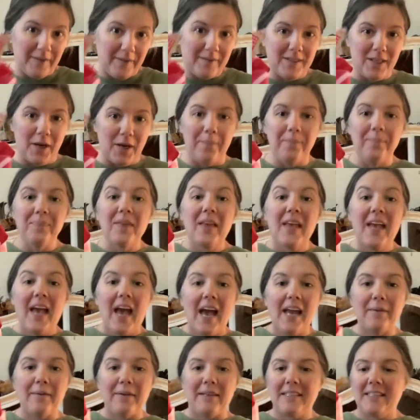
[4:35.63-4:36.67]
So
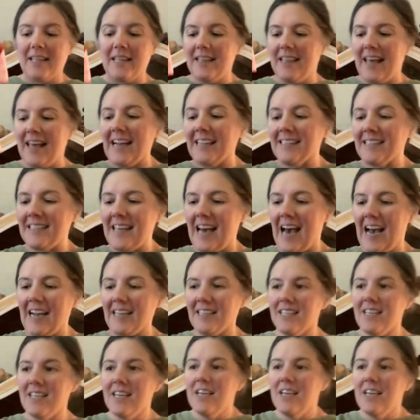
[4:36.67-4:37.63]
anyways, that's that.